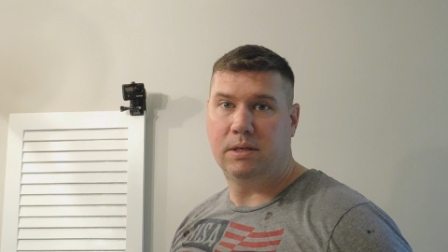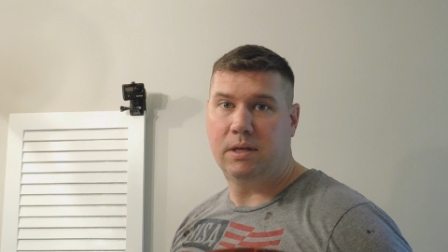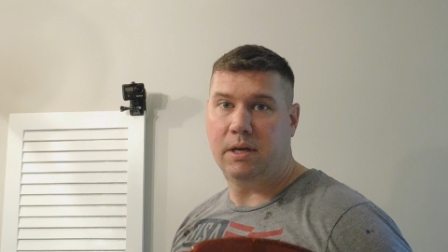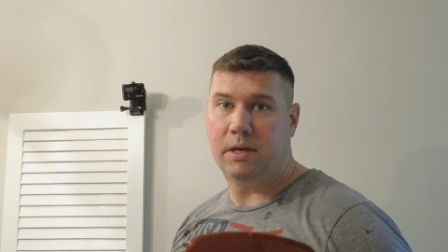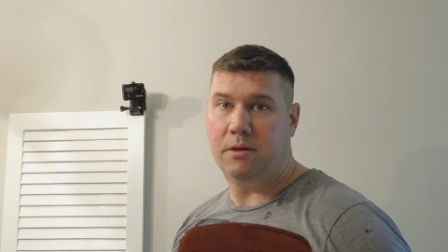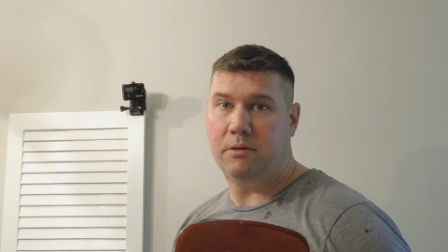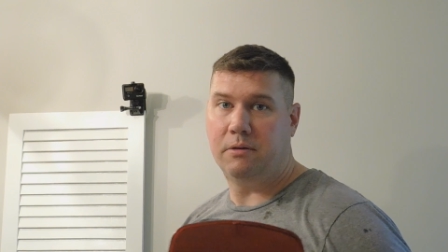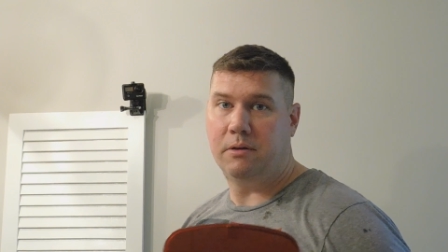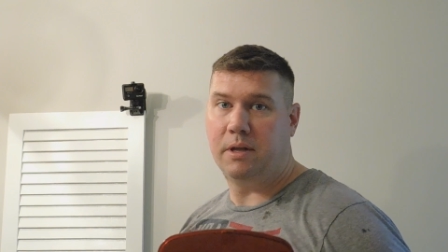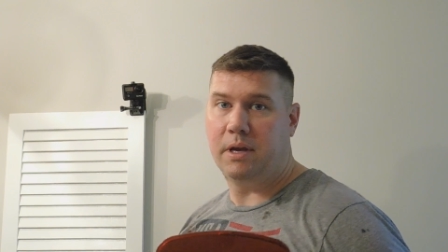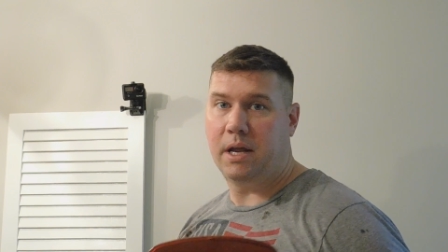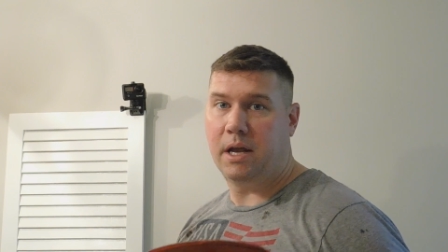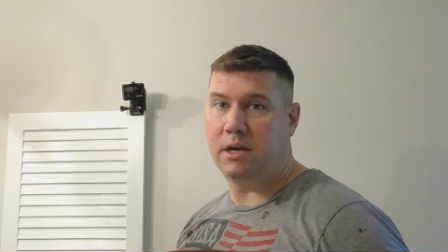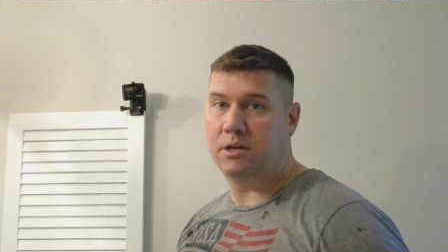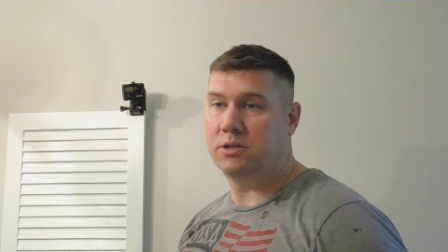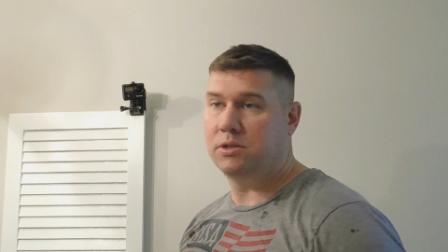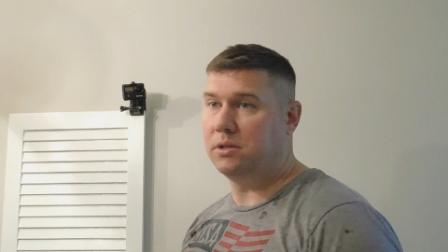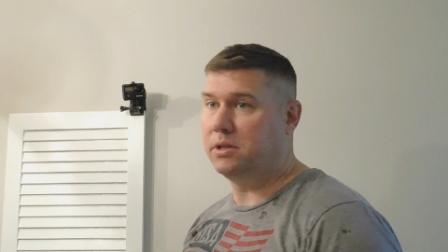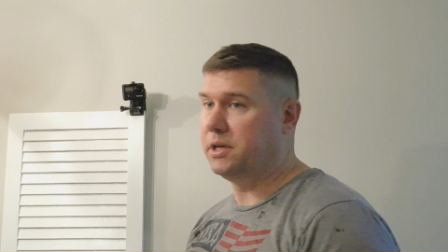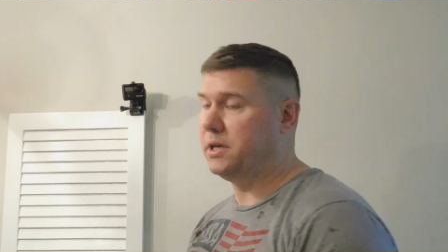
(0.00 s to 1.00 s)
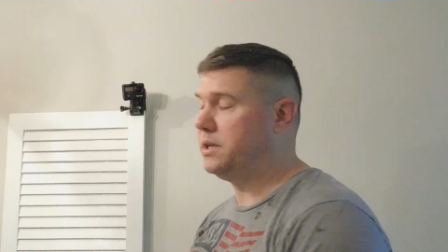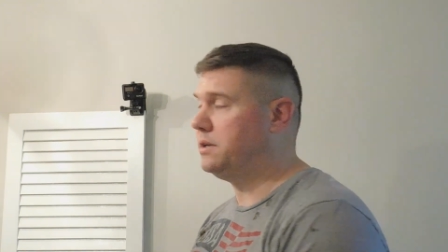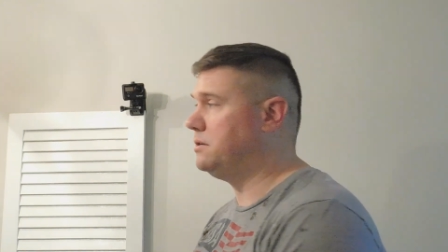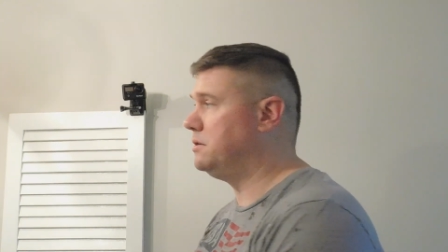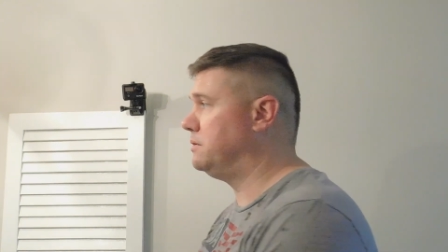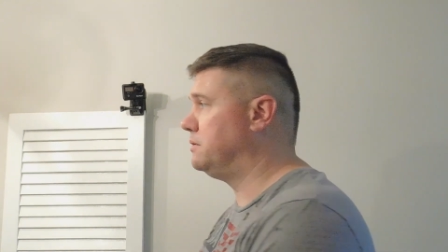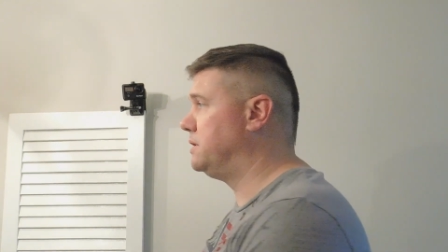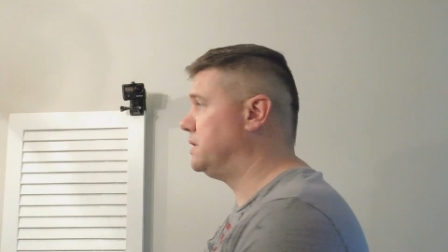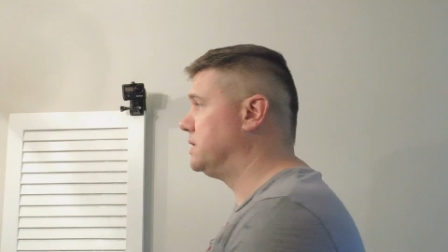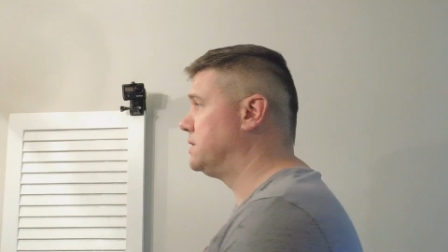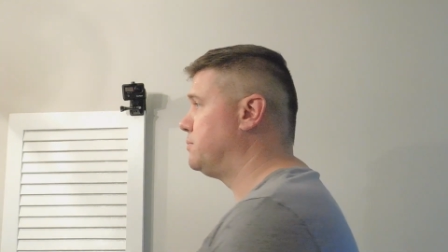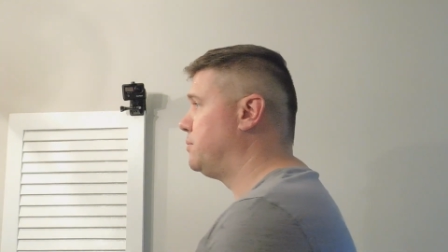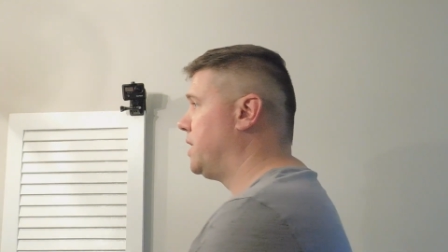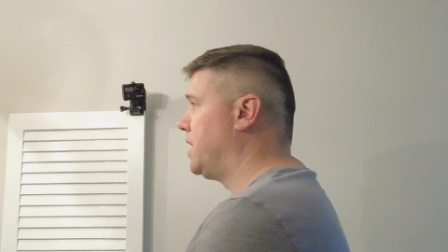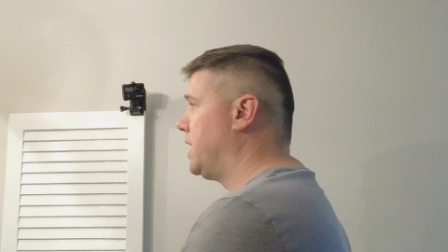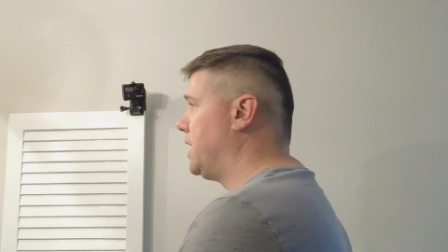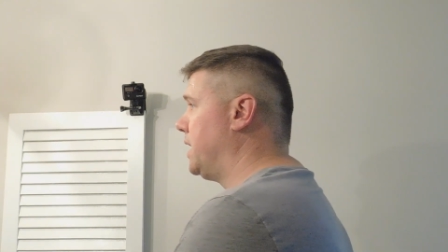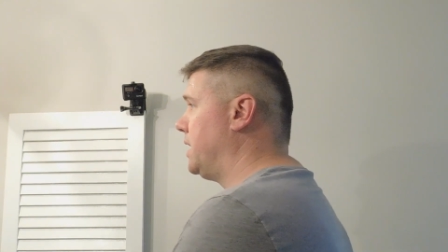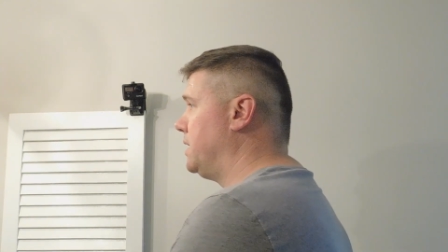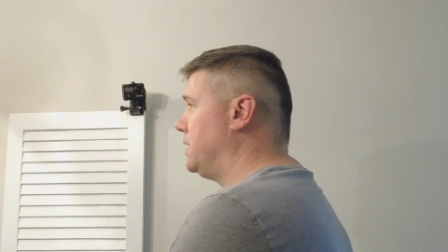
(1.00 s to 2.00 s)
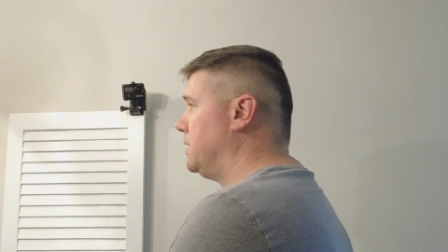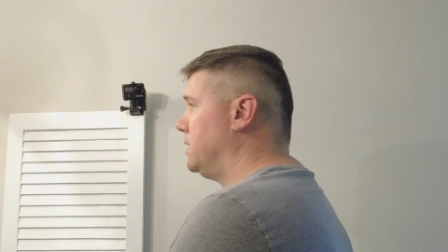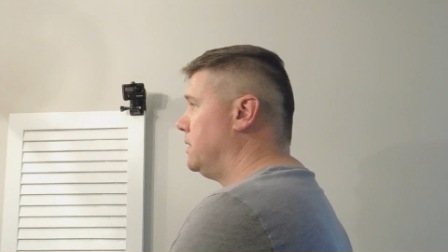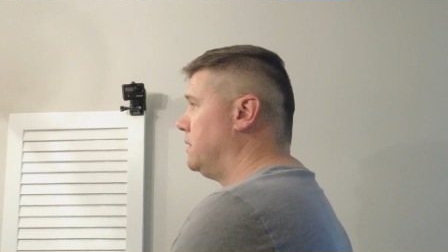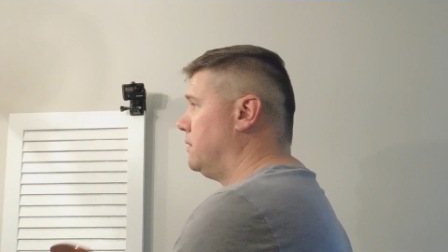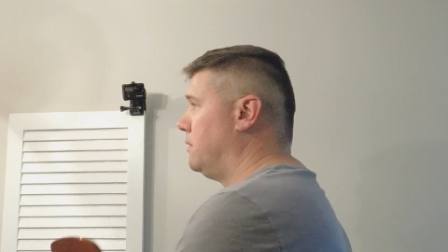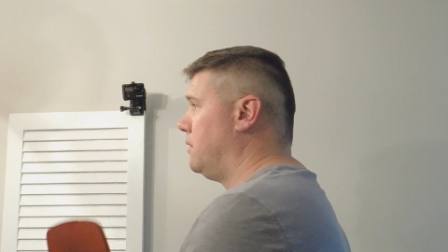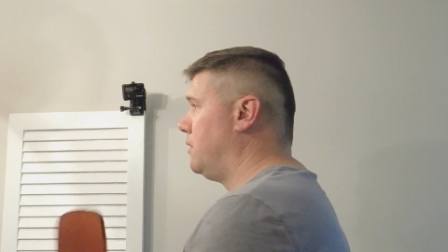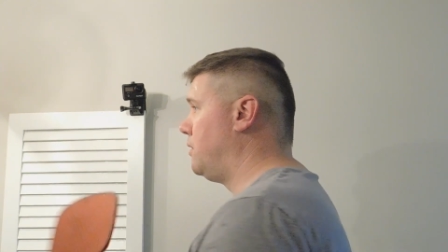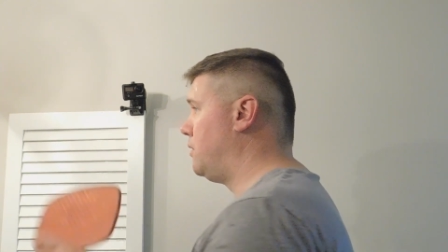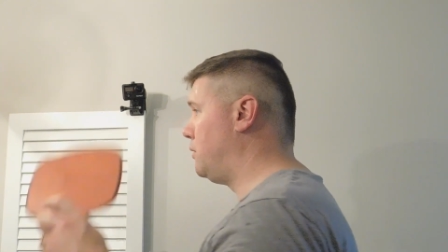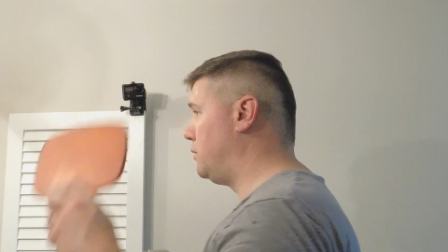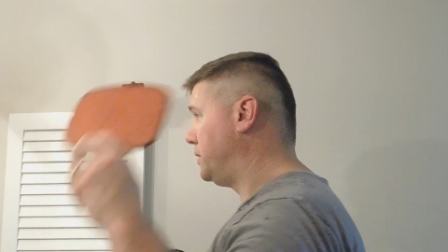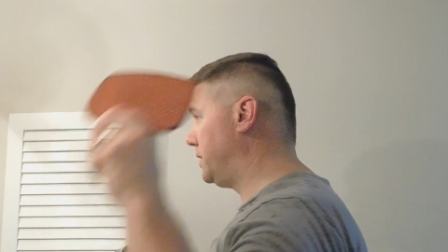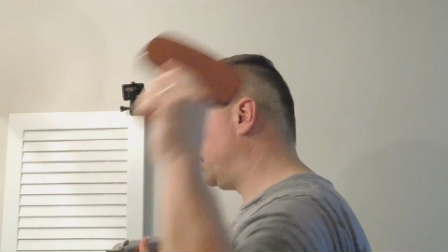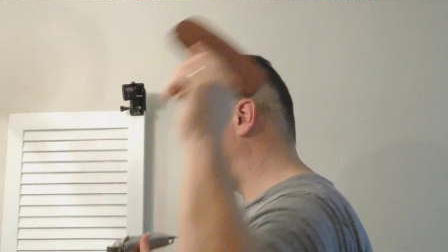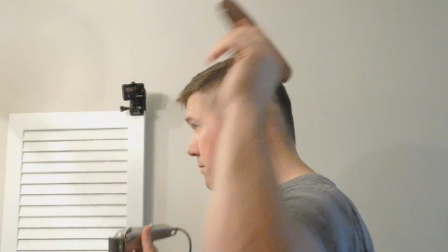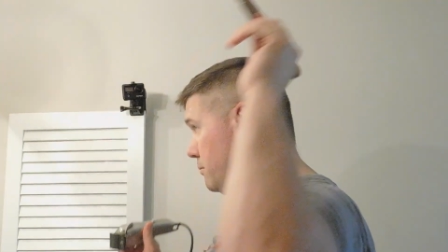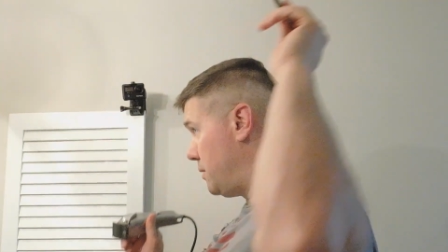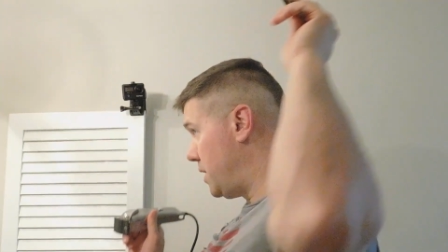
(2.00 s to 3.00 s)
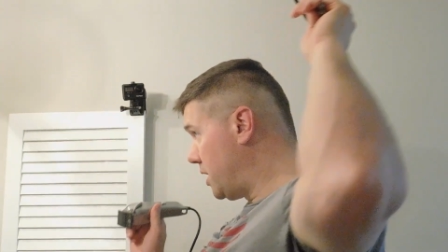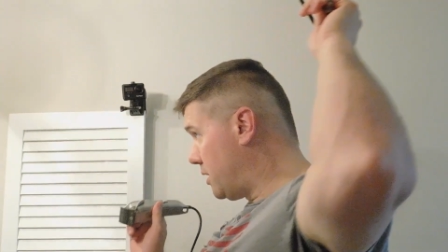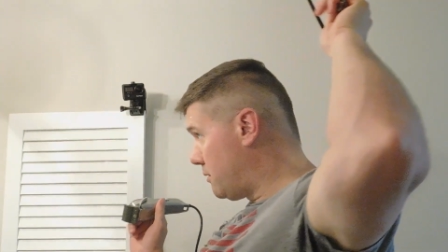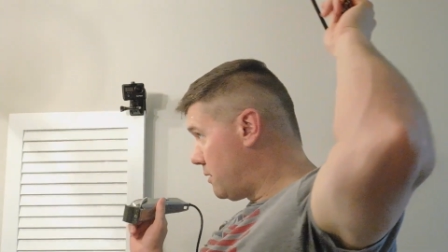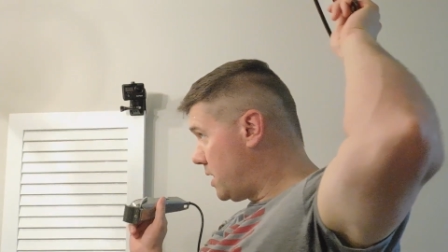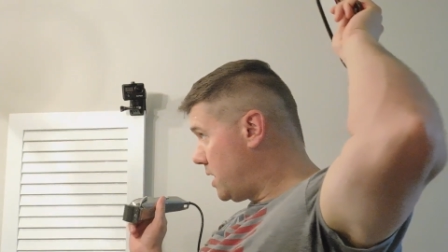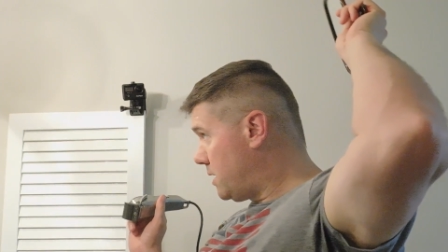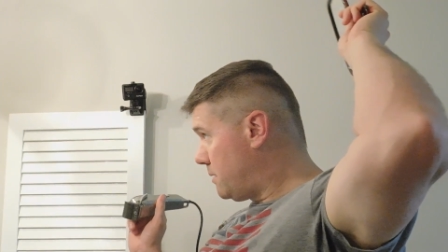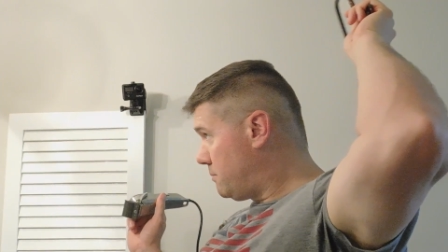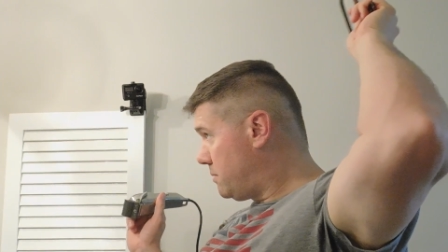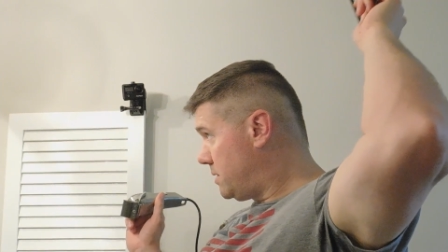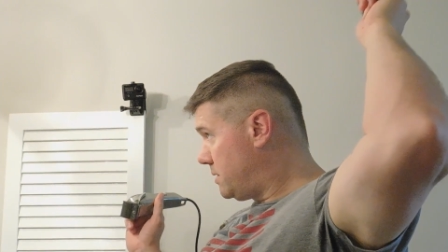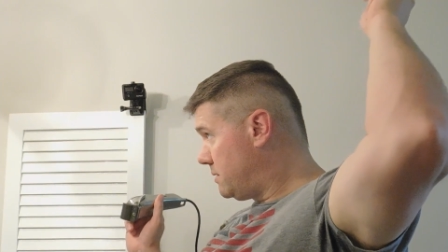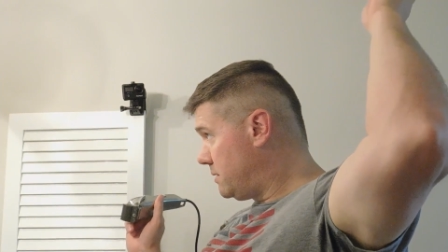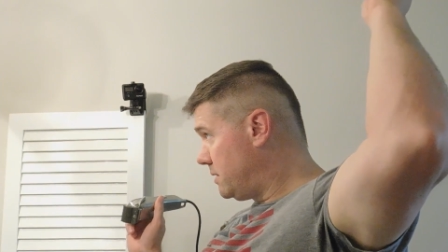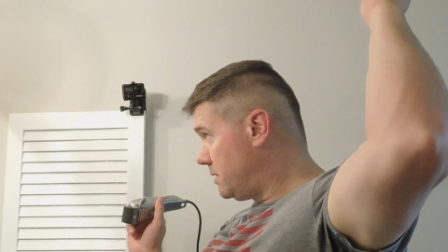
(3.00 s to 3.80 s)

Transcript: and you can actually do this by holding the mirror up,